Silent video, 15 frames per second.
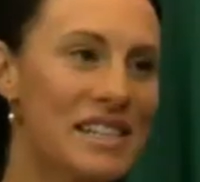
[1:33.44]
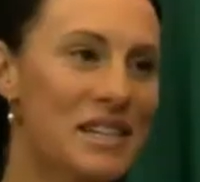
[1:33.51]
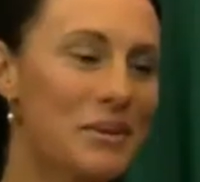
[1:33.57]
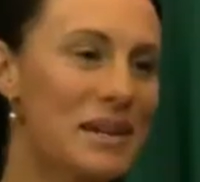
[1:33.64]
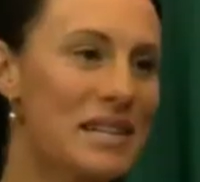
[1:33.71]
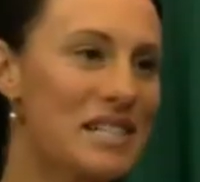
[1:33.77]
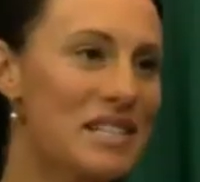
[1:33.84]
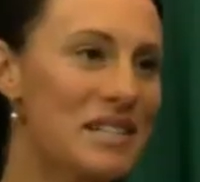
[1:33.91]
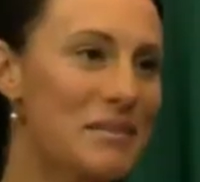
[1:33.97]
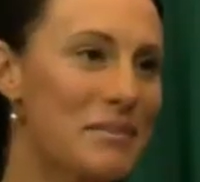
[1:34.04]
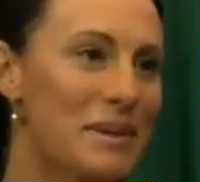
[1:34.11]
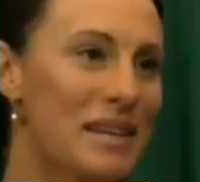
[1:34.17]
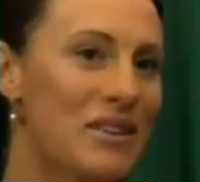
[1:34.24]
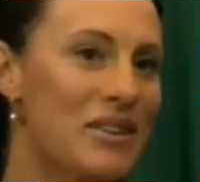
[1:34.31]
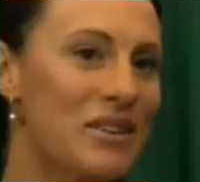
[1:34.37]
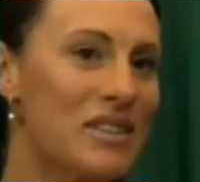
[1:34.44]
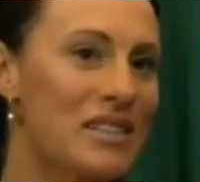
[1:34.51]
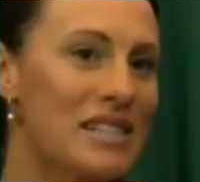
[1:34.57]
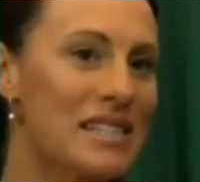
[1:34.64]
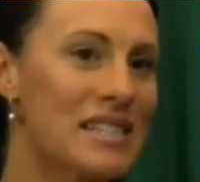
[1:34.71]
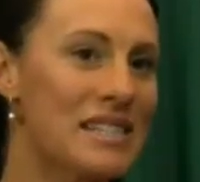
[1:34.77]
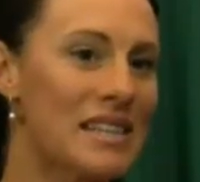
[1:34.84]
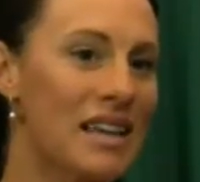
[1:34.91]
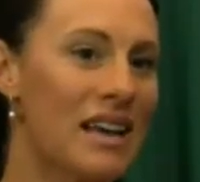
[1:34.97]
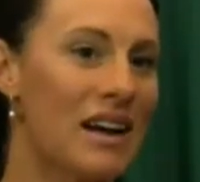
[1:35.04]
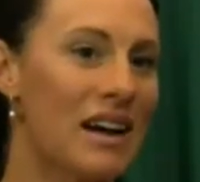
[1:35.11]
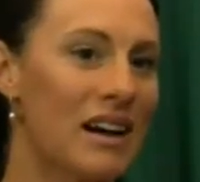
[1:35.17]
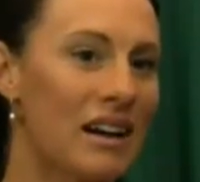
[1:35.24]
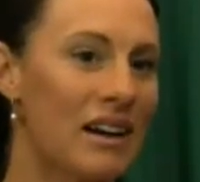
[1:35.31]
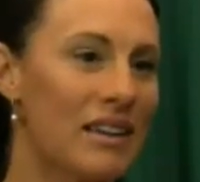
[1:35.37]
question because
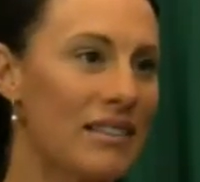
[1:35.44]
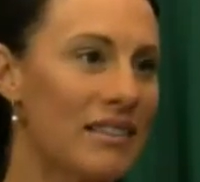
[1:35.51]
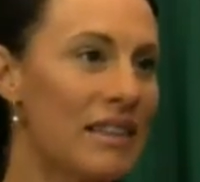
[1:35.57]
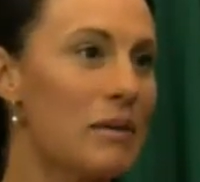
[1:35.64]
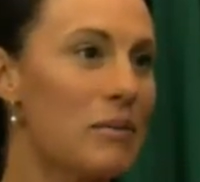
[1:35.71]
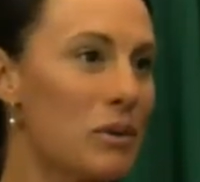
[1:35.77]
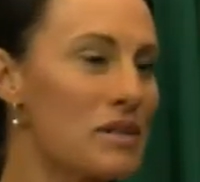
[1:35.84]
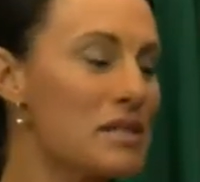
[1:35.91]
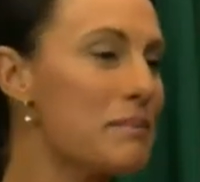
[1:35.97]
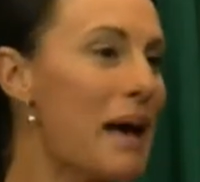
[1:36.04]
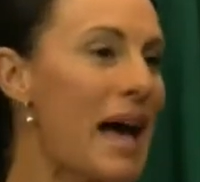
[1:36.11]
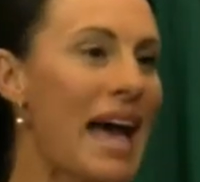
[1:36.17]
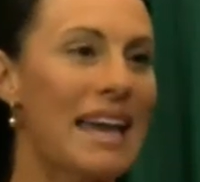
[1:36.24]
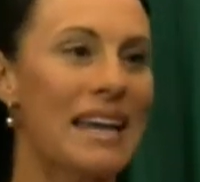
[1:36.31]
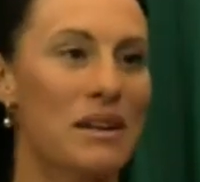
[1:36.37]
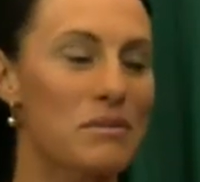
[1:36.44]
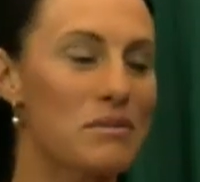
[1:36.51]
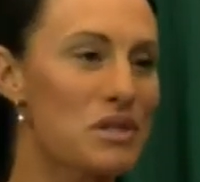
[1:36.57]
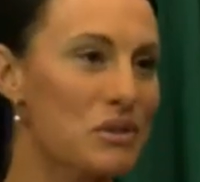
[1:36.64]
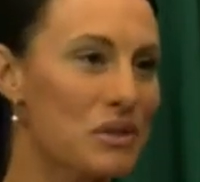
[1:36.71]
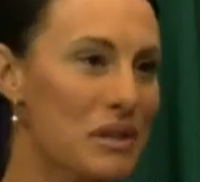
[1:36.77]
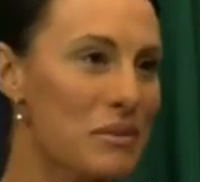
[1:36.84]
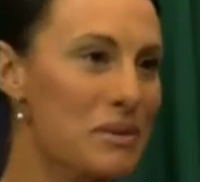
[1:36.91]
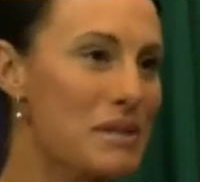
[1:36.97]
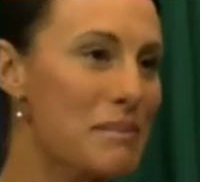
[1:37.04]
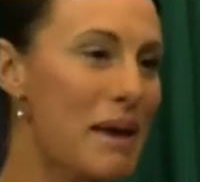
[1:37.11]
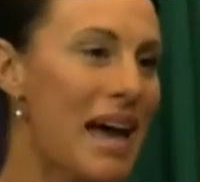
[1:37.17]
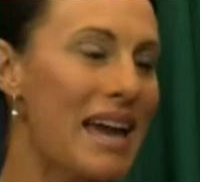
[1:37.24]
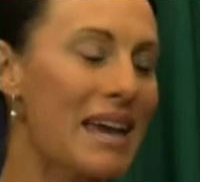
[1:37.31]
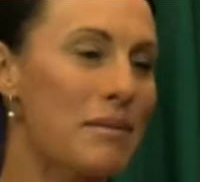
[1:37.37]
there was pain, I'm sure there was
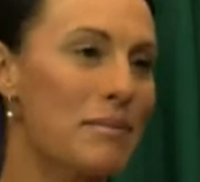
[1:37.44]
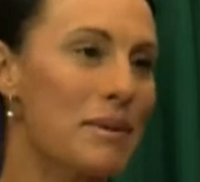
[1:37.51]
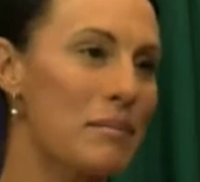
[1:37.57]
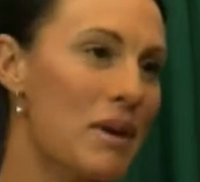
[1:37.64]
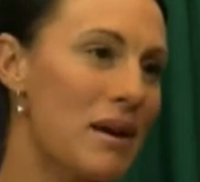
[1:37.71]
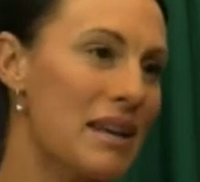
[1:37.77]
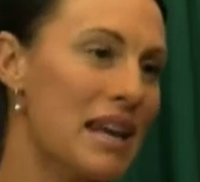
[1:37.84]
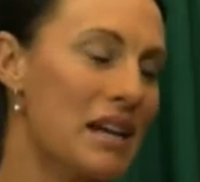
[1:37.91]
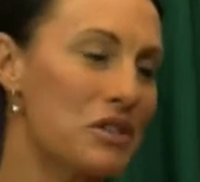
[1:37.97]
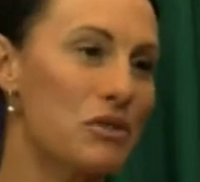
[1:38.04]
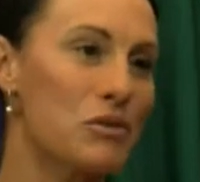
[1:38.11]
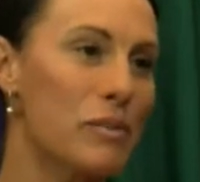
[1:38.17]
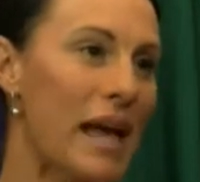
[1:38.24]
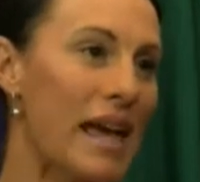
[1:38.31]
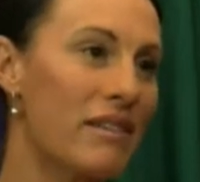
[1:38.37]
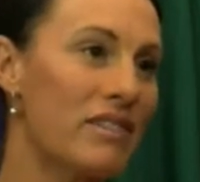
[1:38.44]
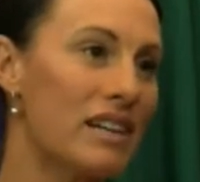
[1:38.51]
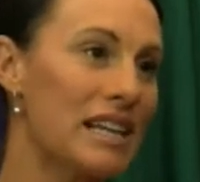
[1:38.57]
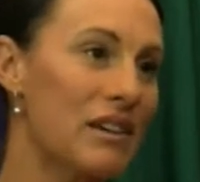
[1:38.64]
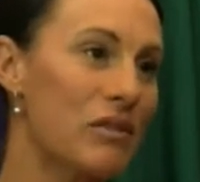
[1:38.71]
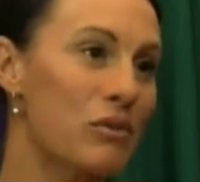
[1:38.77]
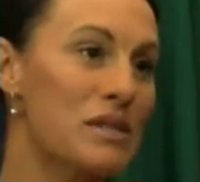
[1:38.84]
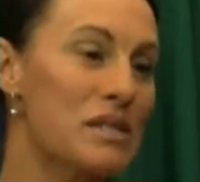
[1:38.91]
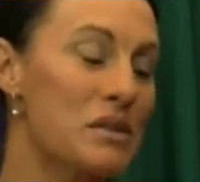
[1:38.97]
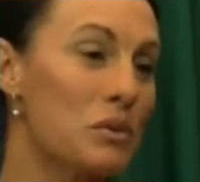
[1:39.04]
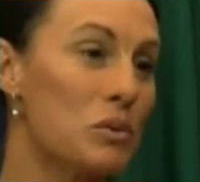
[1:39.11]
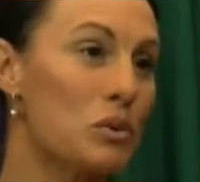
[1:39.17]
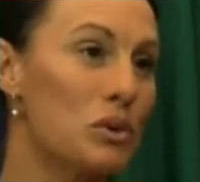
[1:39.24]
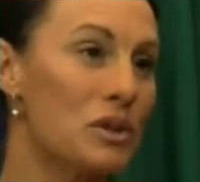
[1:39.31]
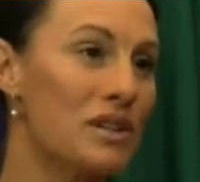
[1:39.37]
pain, but my natural pain relief was the
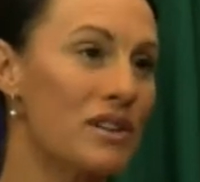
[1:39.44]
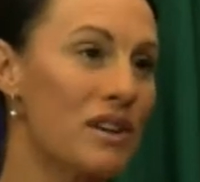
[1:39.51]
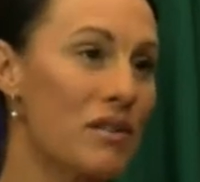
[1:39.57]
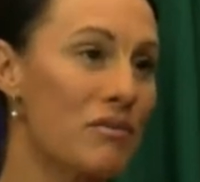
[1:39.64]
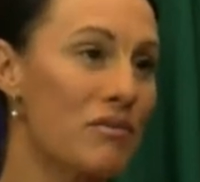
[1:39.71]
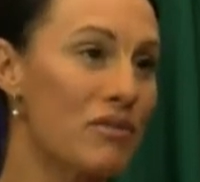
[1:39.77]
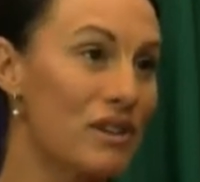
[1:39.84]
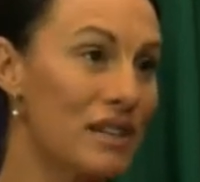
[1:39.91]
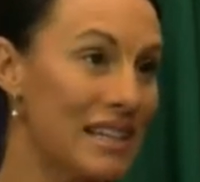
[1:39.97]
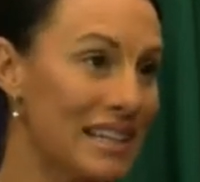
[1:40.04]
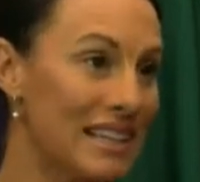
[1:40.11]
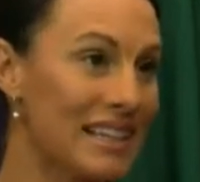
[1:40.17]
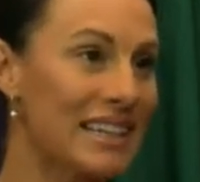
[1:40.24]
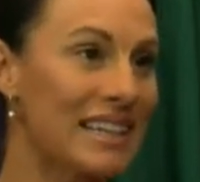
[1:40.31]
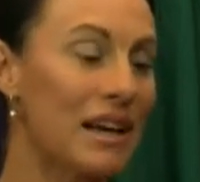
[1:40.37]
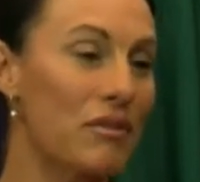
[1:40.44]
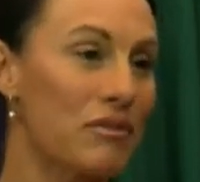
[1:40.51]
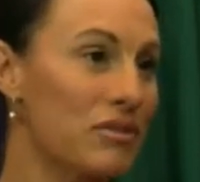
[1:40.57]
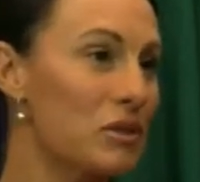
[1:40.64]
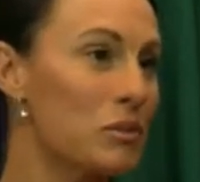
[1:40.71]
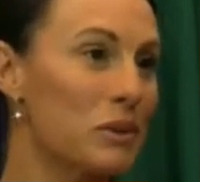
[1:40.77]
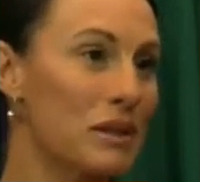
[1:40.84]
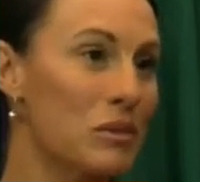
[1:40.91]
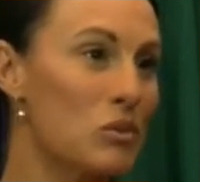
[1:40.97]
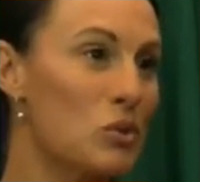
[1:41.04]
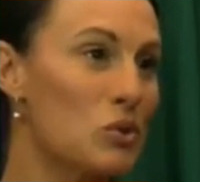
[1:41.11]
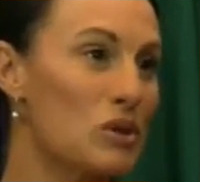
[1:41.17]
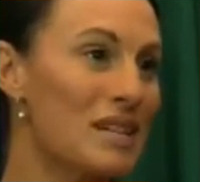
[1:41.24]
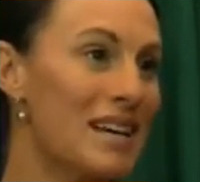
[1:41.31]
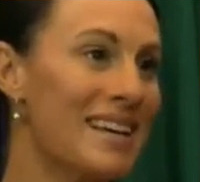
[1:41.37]
water, and I'm really comfortable in
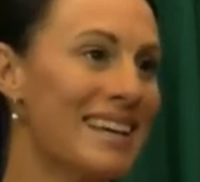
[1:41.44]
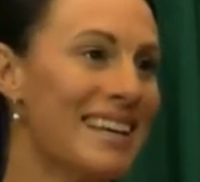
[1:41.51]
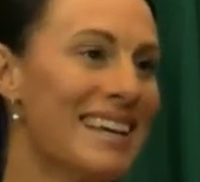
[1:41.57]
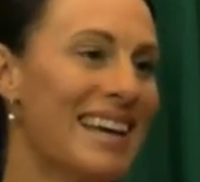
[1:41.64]
water.